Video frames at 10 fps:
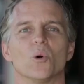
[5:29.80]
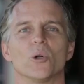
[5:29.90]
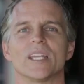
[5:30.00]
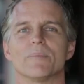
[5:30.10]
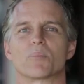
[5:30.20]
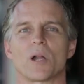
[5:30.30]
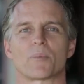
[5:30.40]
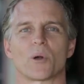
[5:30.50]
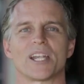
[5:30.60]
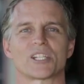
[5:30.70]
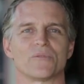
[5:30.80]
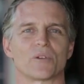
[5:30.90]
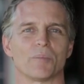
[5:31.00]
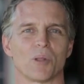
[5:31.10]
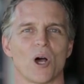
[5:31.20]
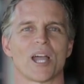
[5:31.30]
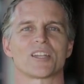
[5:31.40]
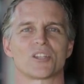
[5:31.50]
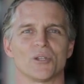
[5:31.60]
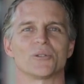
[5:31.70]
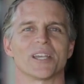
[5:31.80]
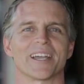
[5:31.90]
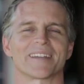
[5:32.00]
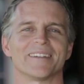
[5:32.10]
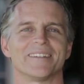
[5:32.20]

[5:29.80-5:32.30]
wood in preparation for applying CUTEK.